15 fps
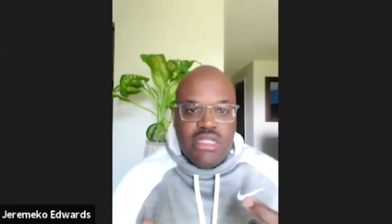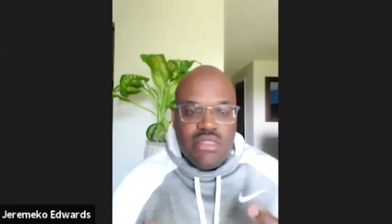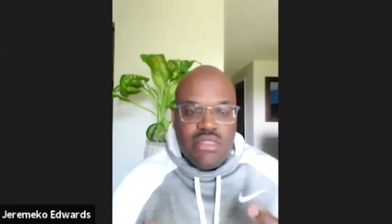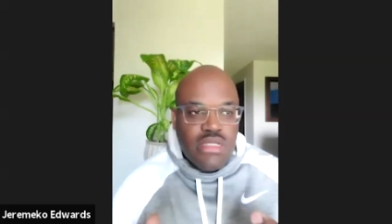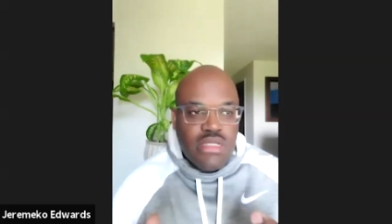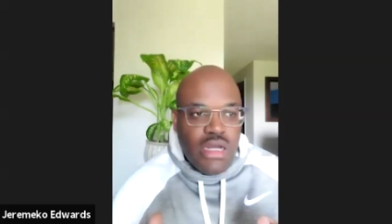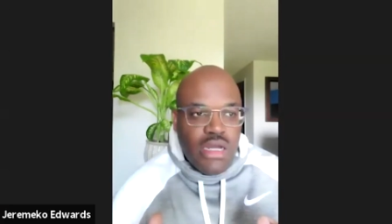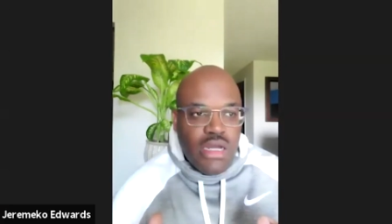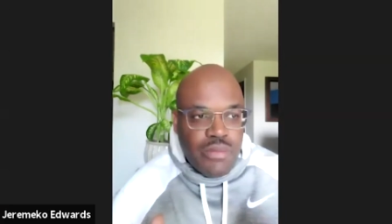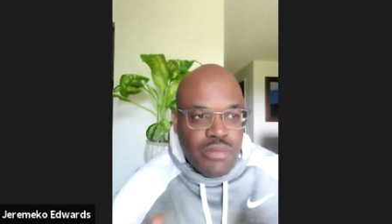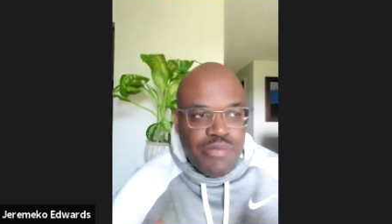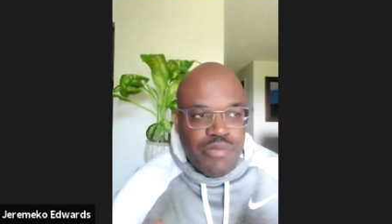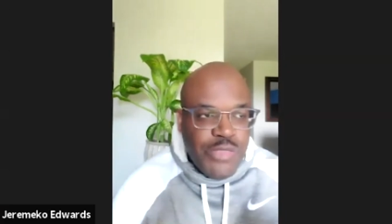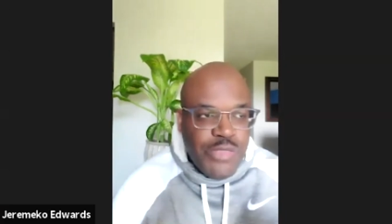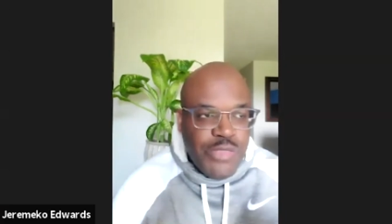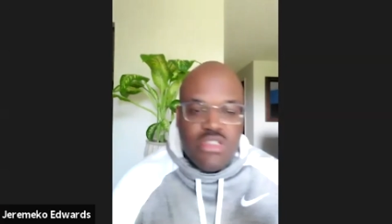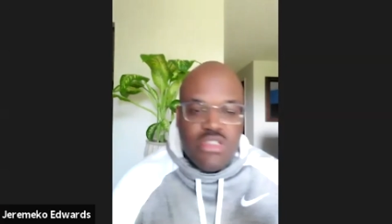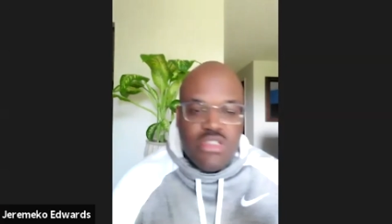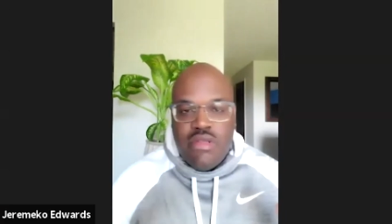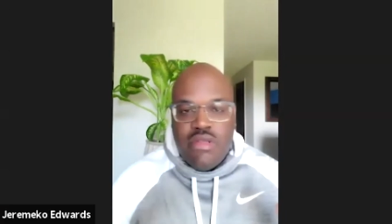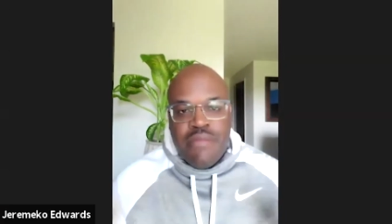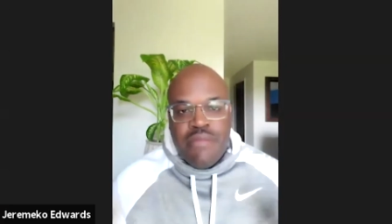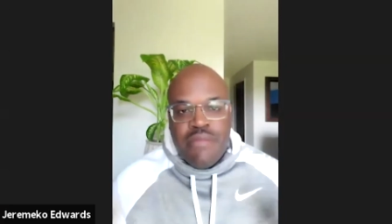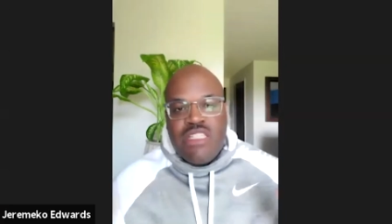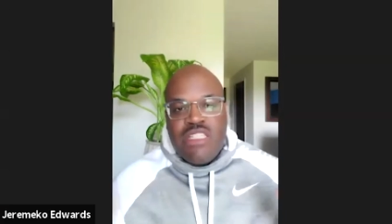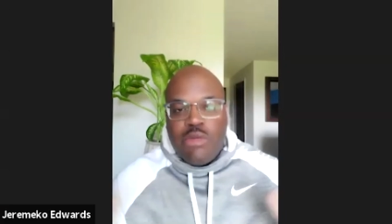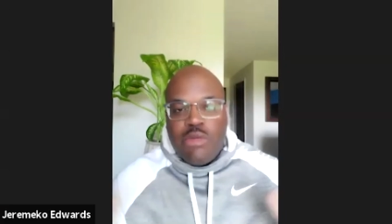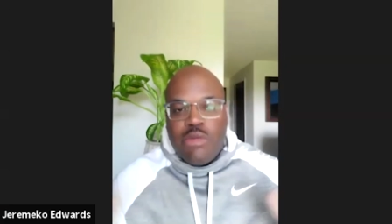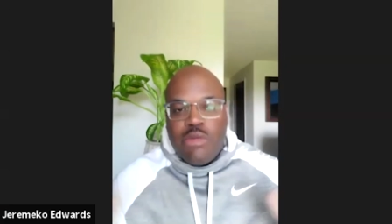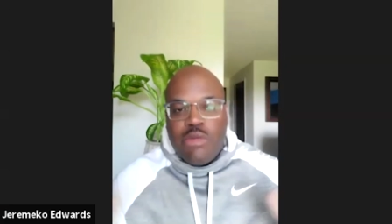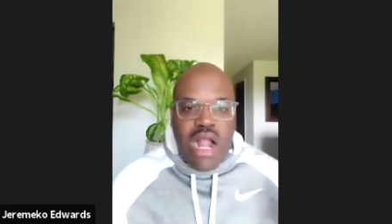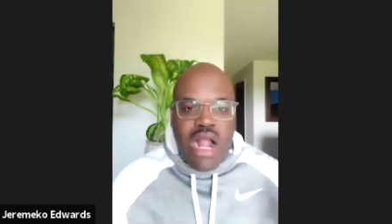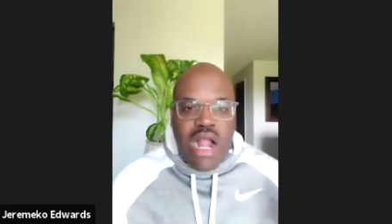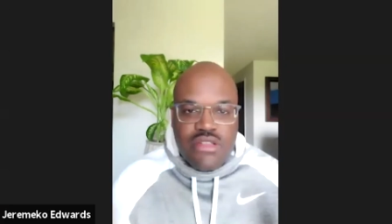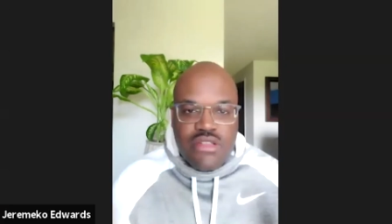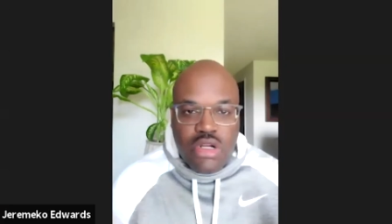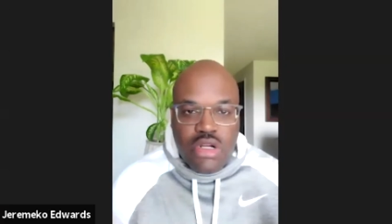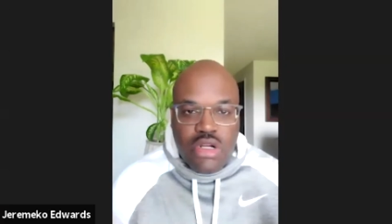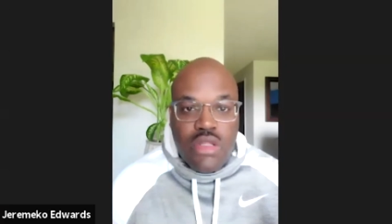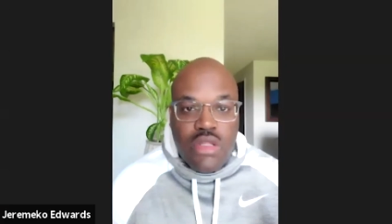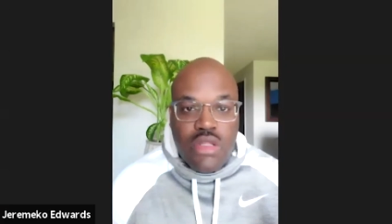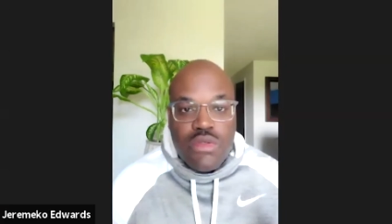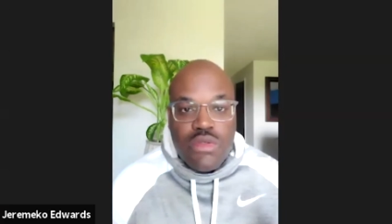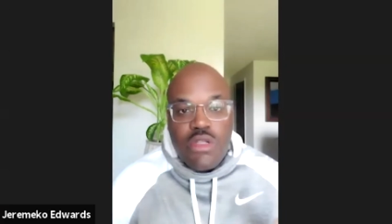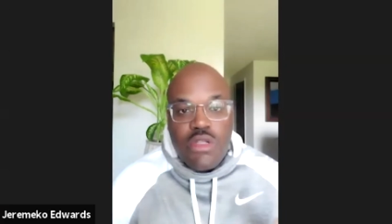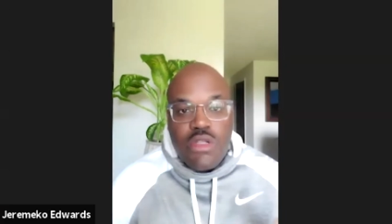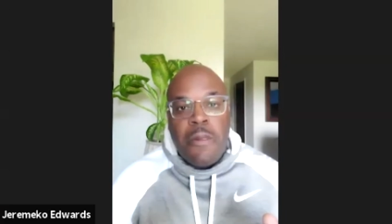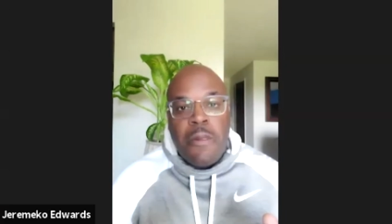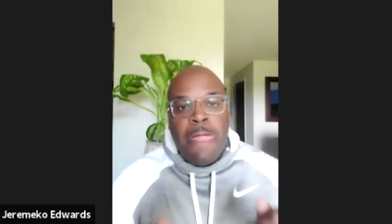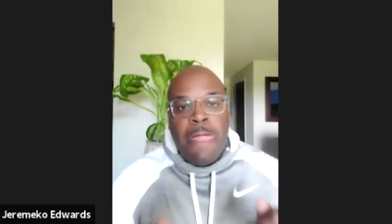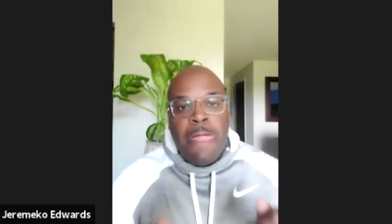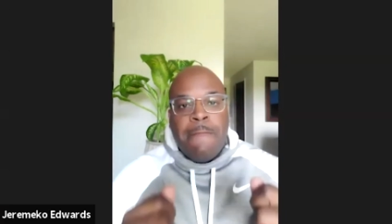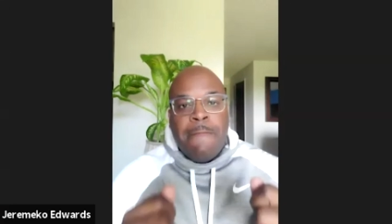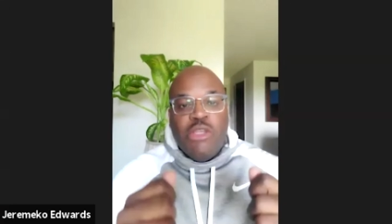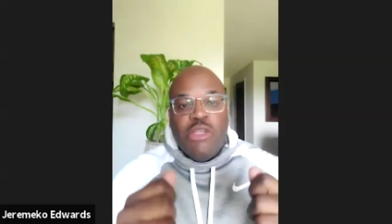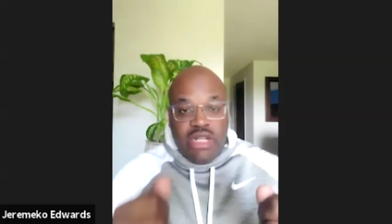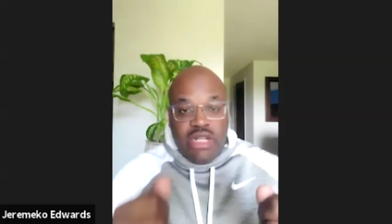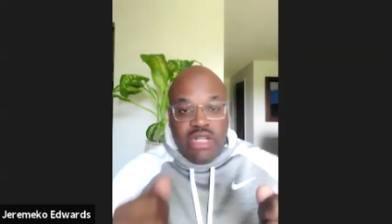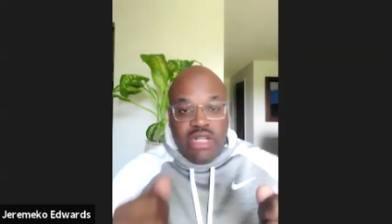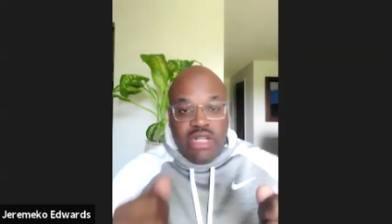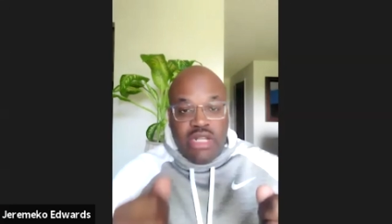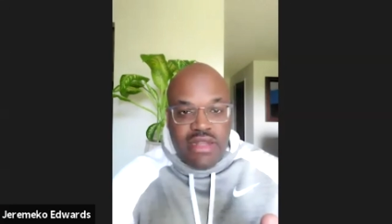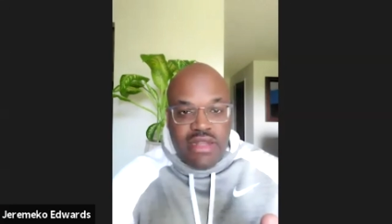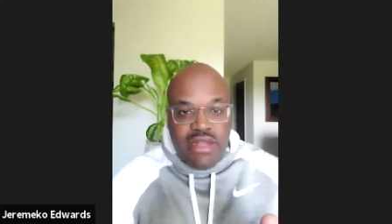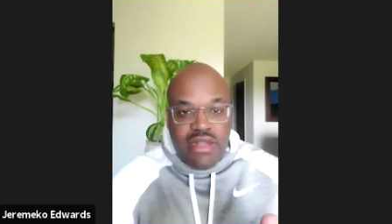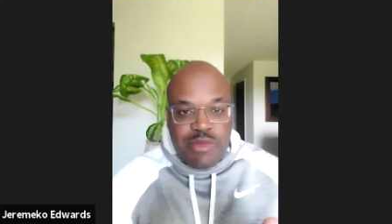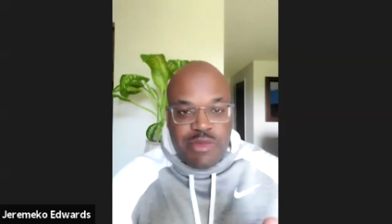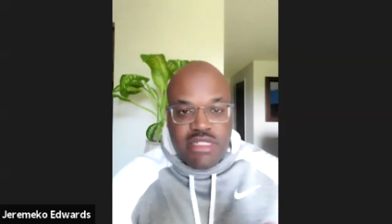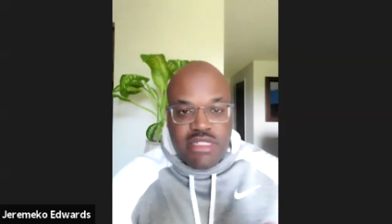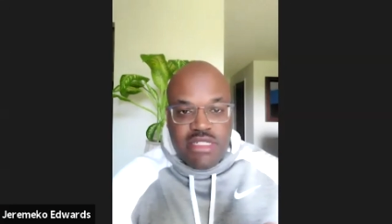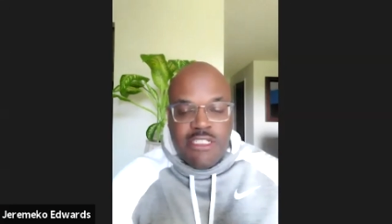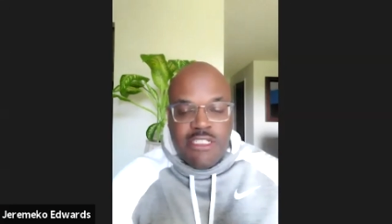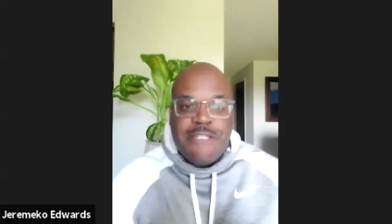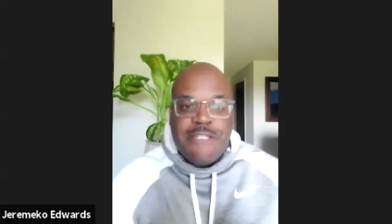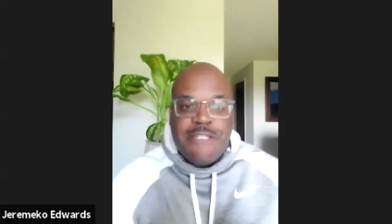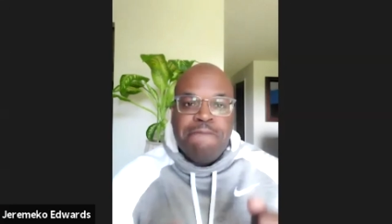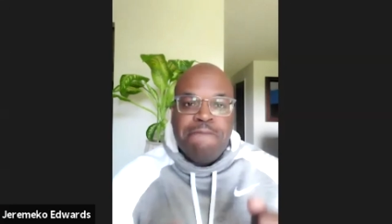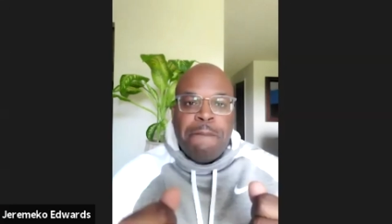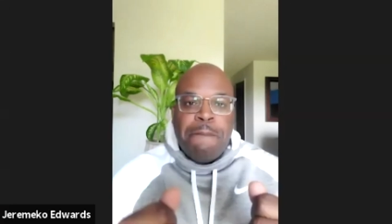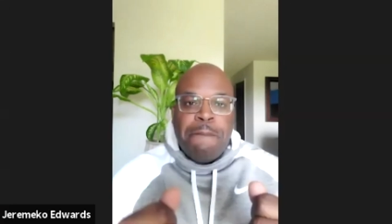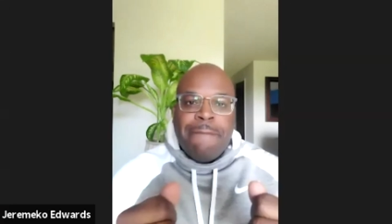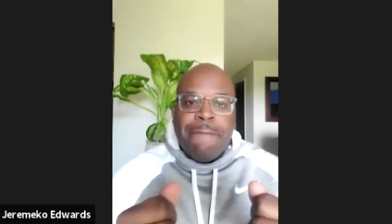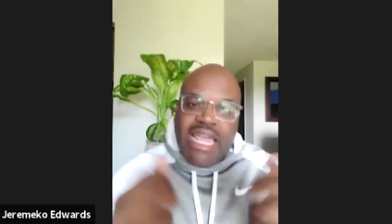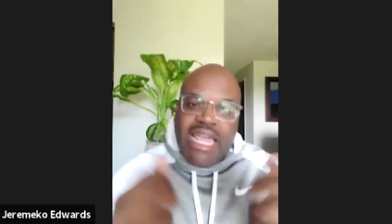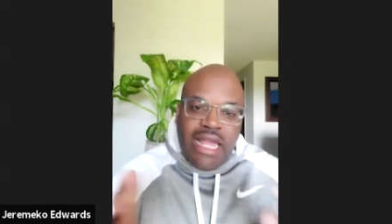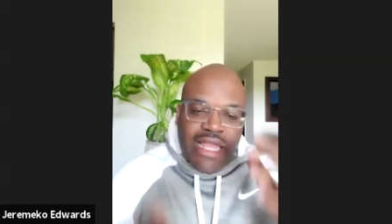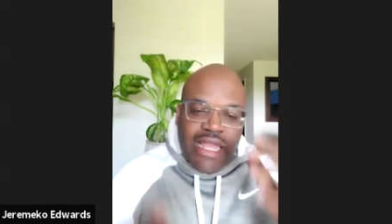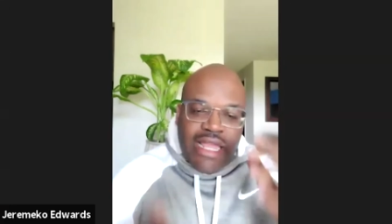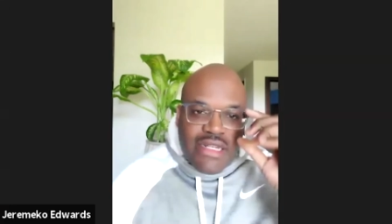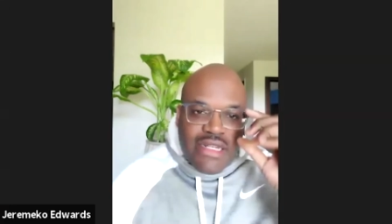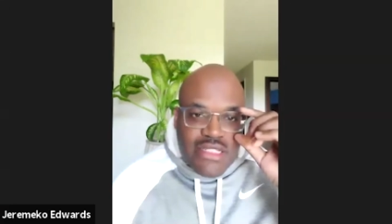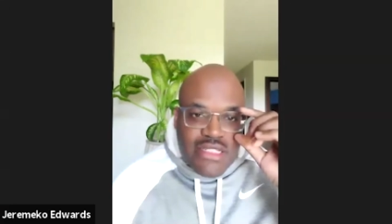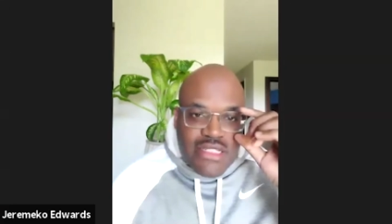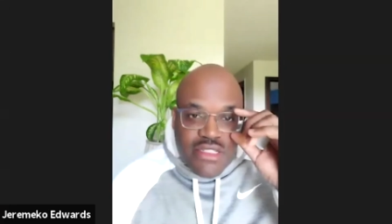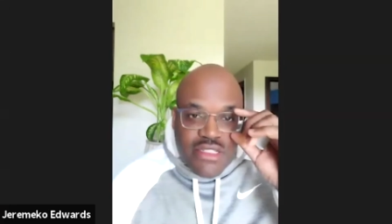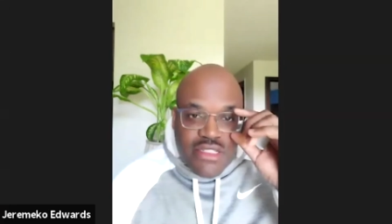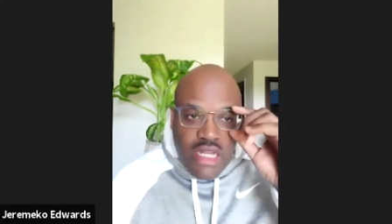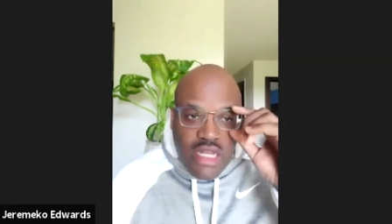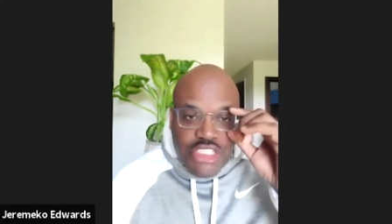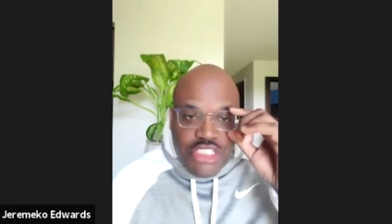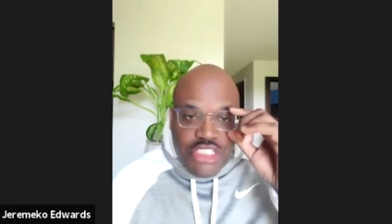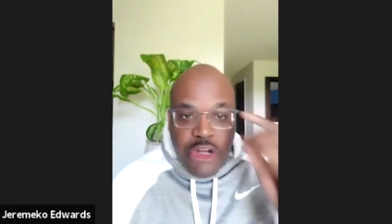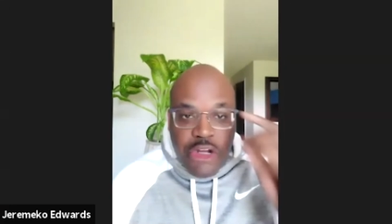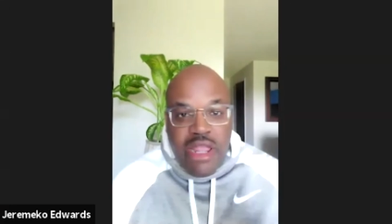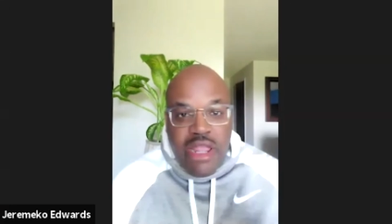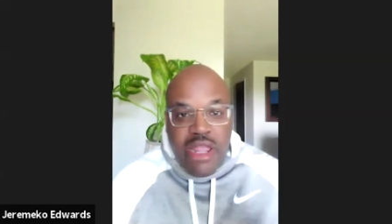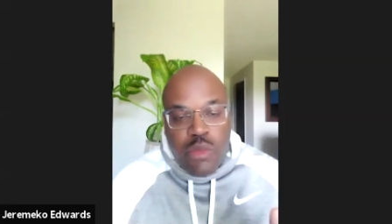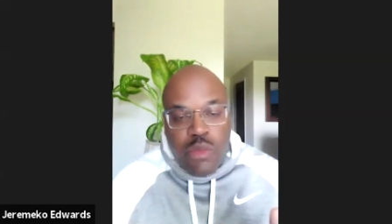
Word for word: Um, you know, some of the courthouses are closed, so you're going to get more final expense leads hey, Diana, this is uh, Jeremy Edwards.